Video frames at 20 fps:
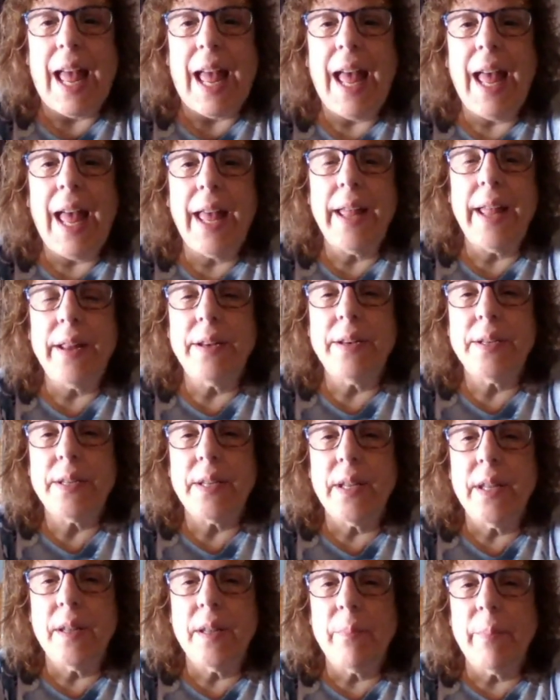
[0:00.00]
and
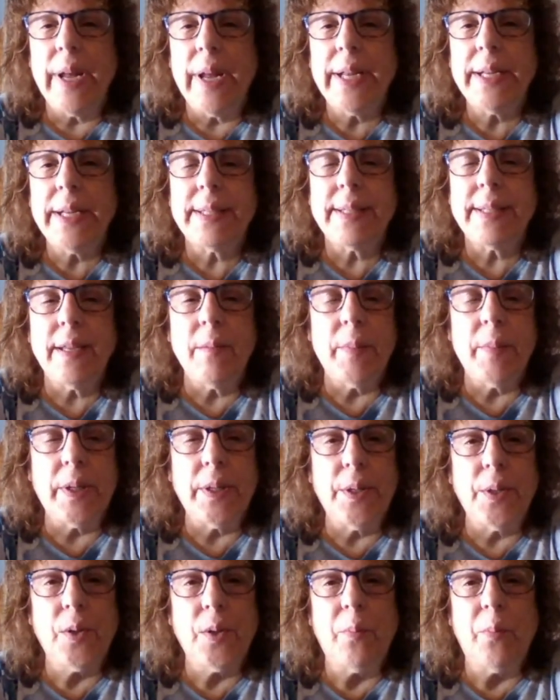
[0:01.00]
it might seem a
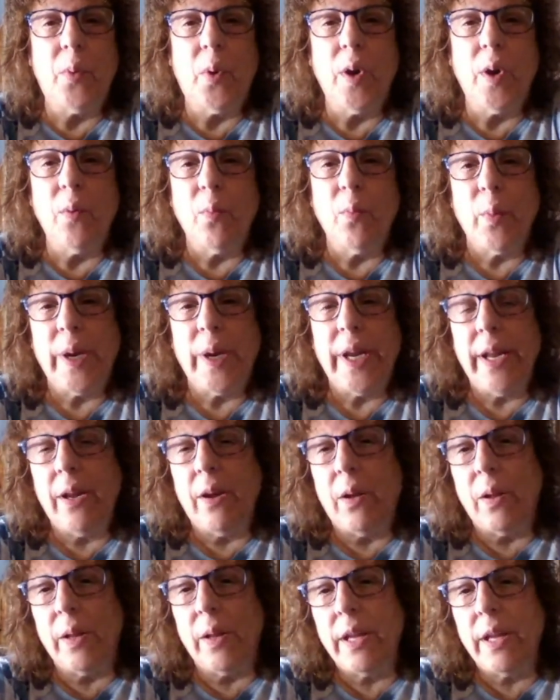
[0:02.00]
little more
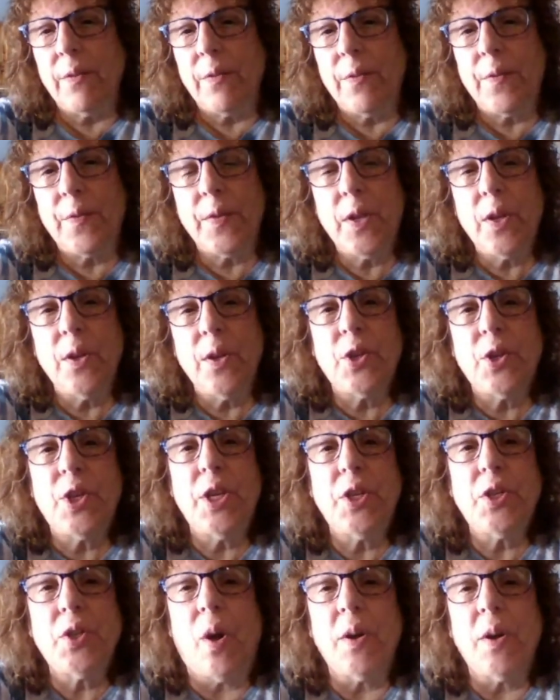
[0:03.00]
real if
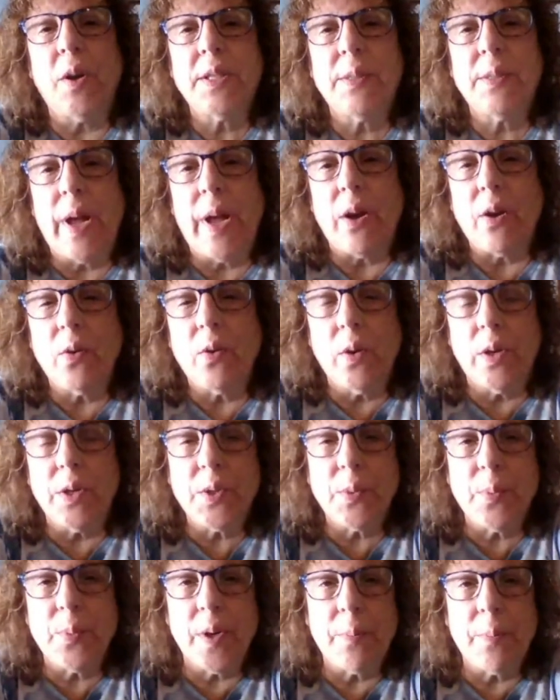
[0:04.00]
she talks about
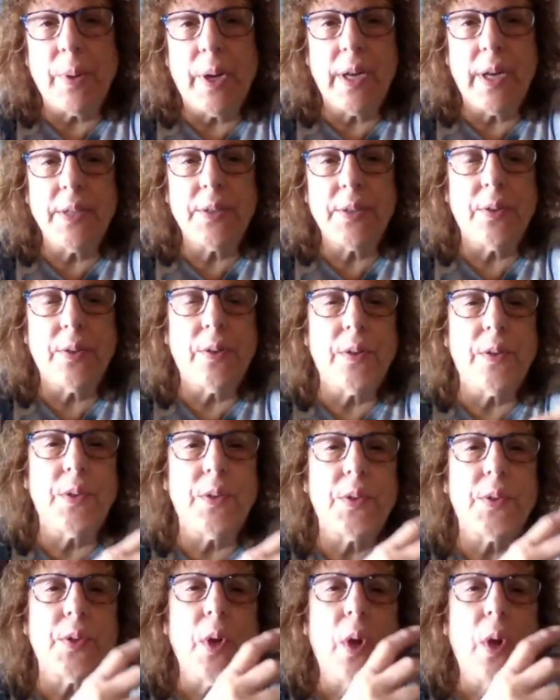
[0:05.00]
crossword
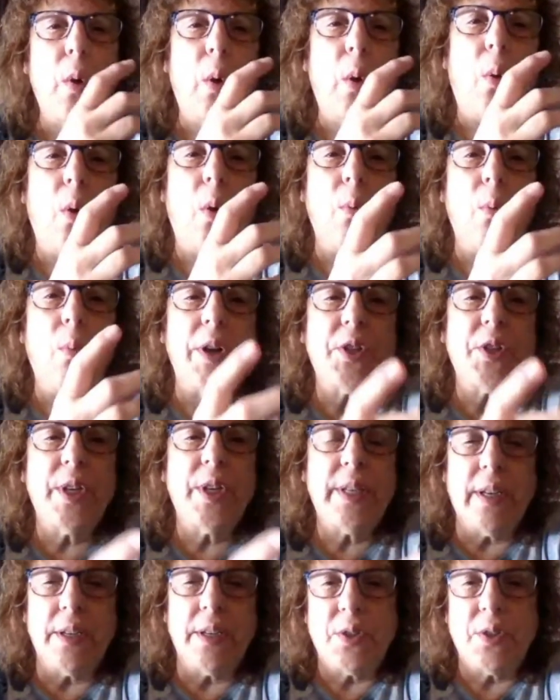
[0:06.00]
puzzles or what
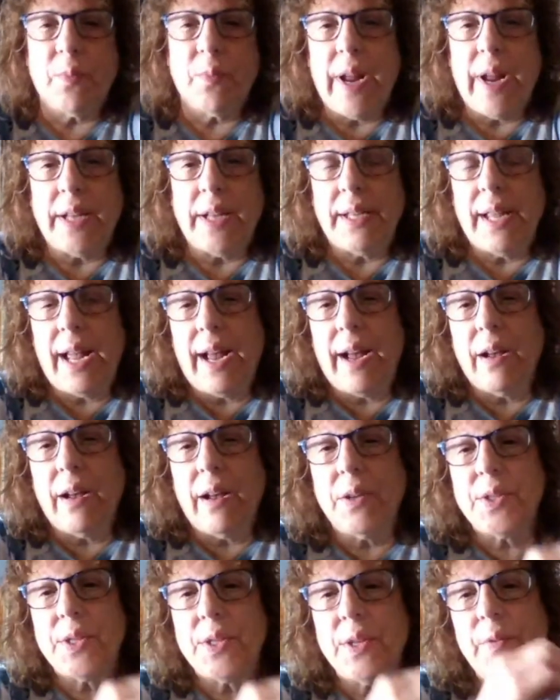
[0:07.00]
she does around the
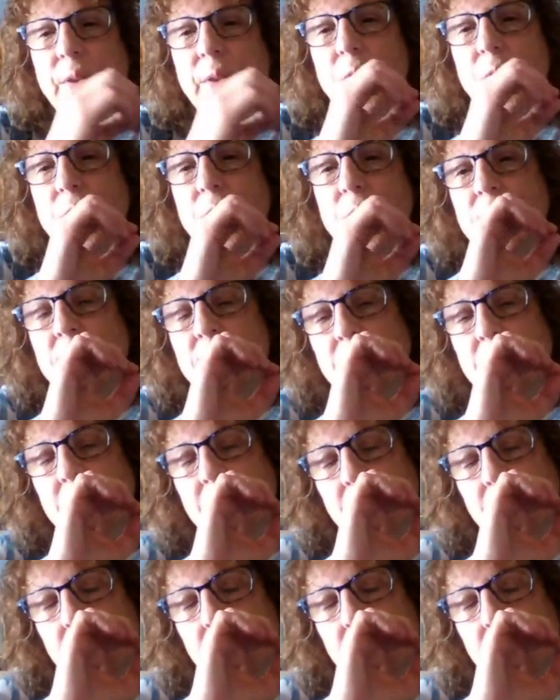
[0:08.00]
house. If you just